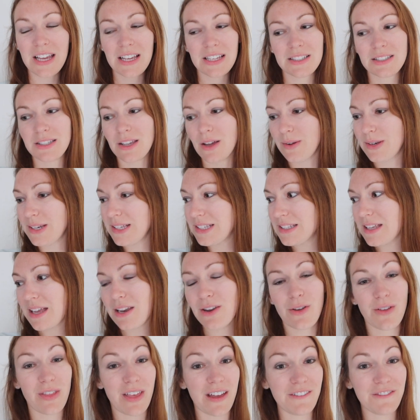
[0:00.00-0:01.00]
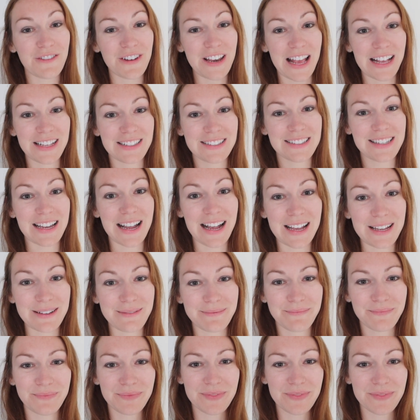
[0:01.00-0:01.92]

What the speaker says: so at least I know that for next time.